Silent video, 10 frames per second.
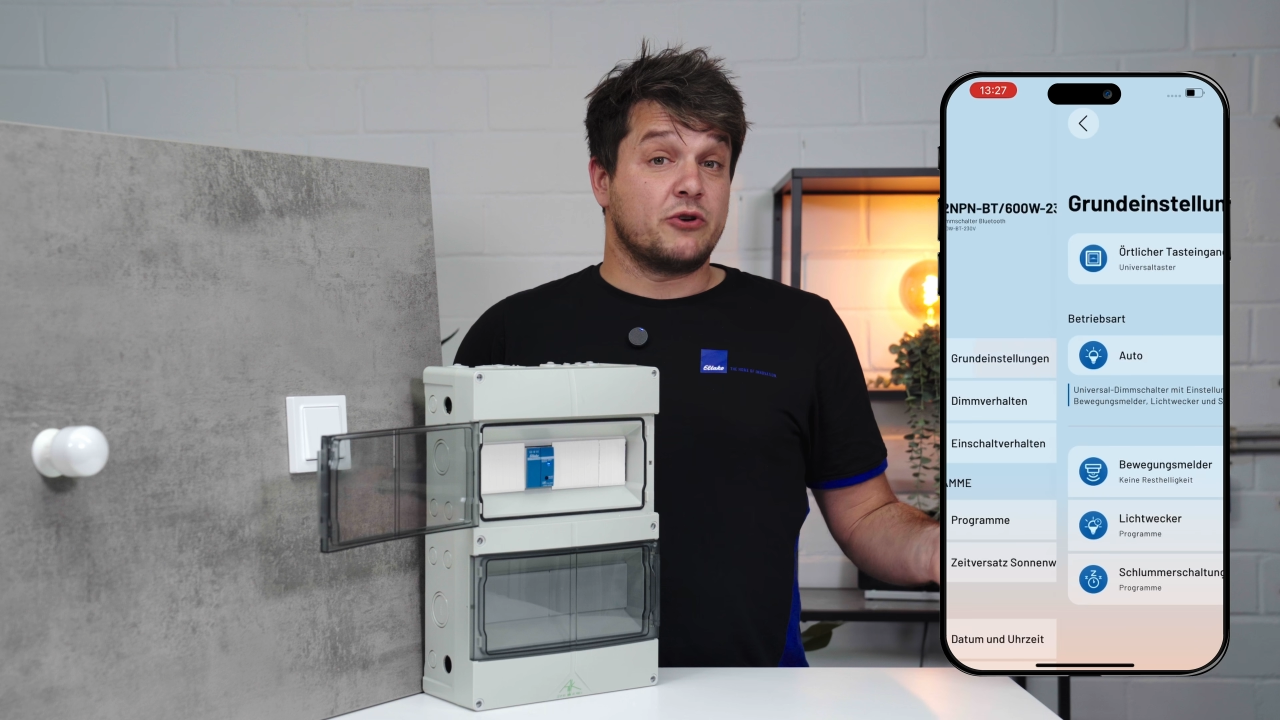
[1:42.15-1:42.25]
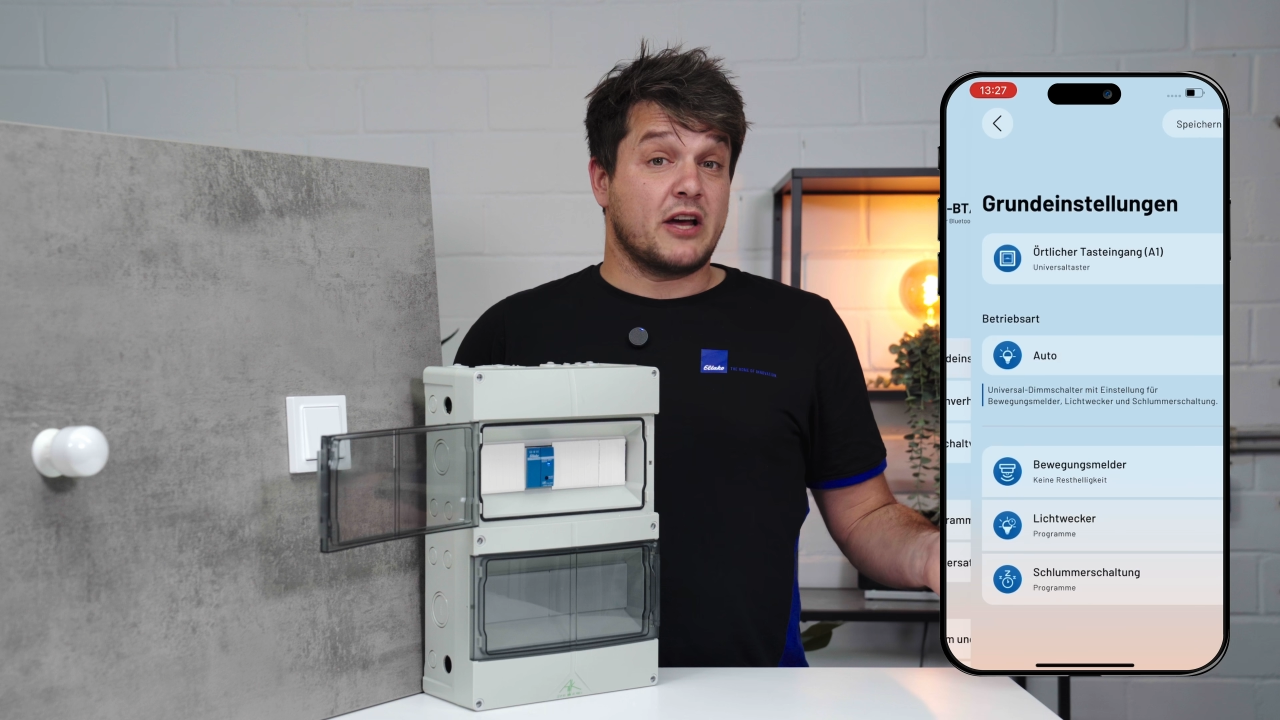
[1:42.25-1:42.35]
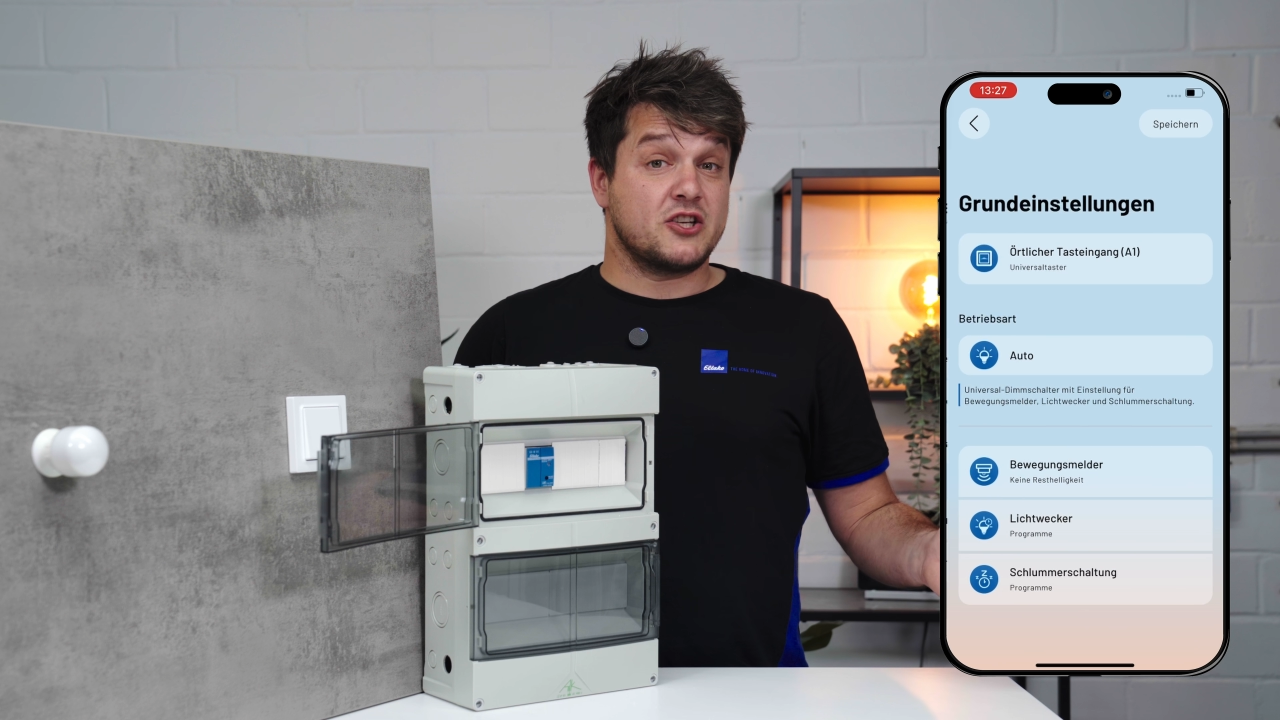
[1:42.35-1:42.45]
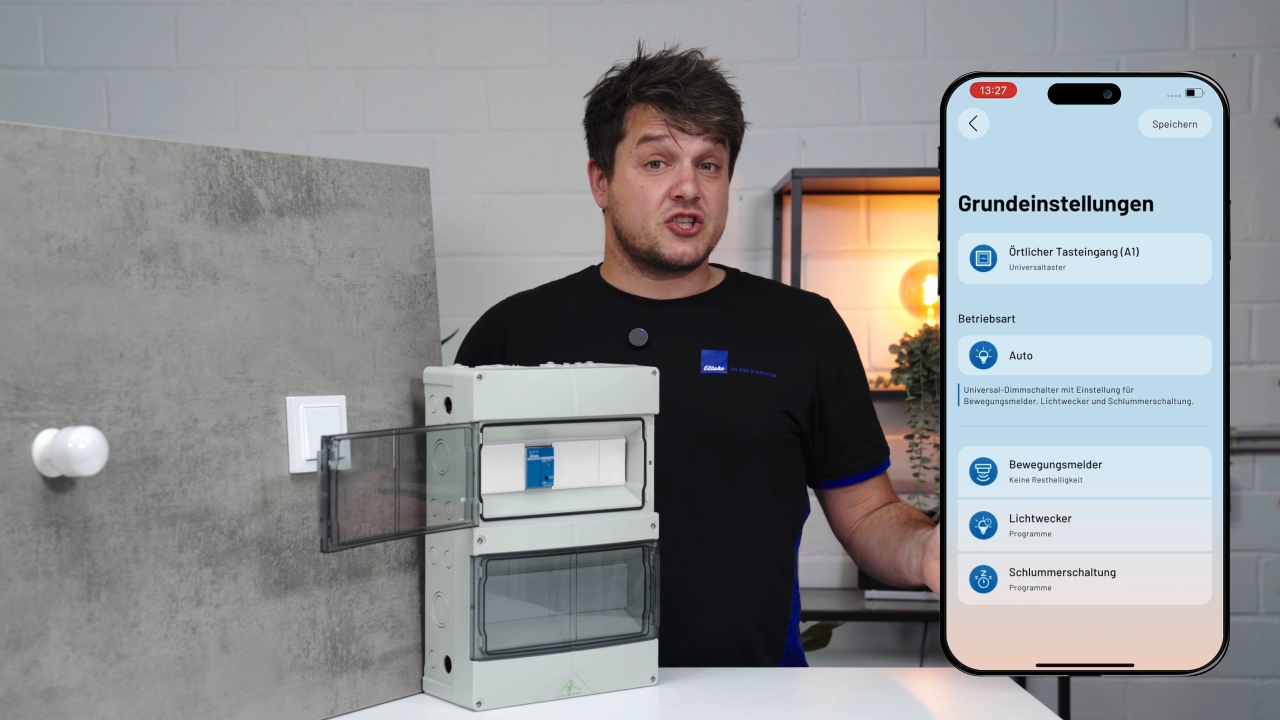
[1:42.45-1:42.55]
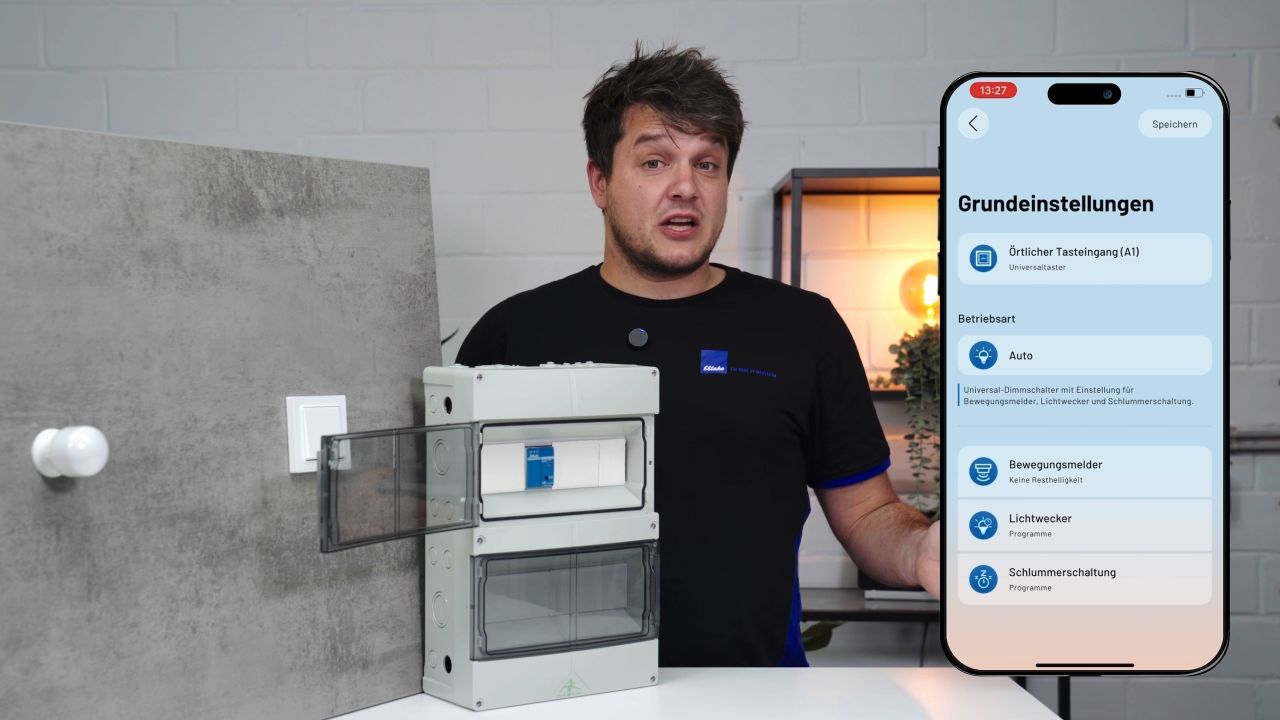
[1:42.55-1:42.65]

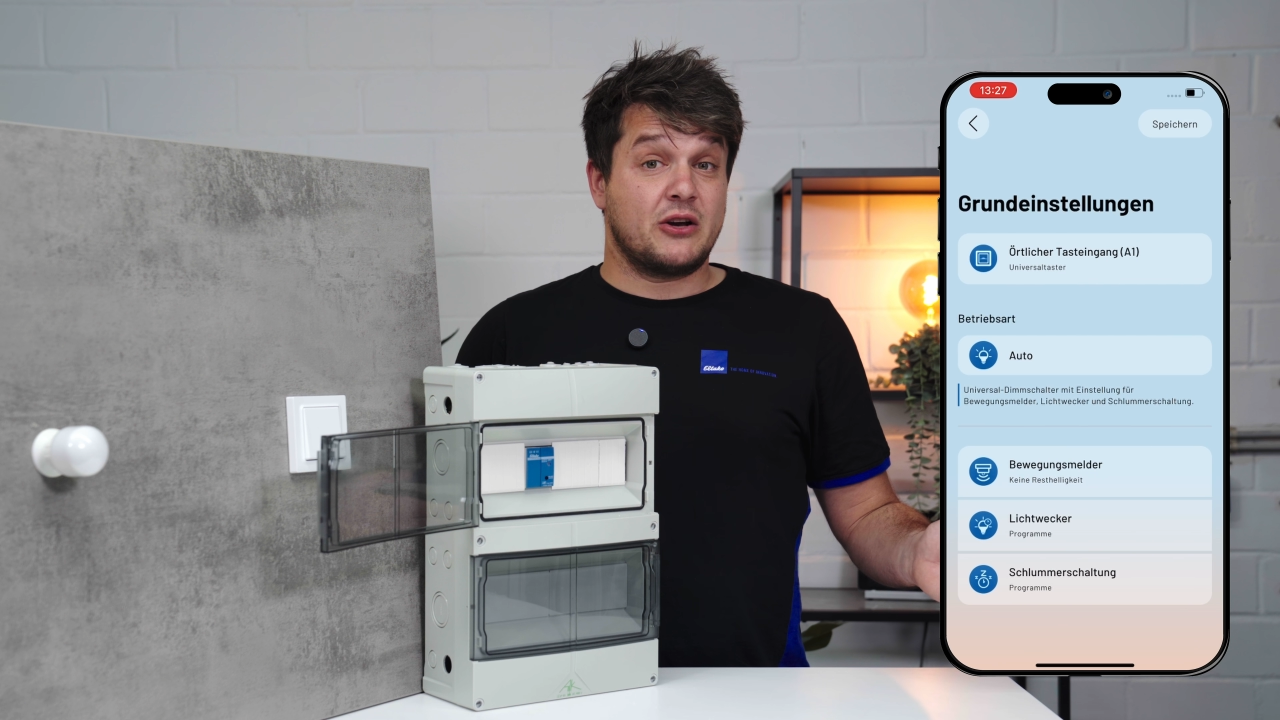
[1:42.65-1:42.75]
basic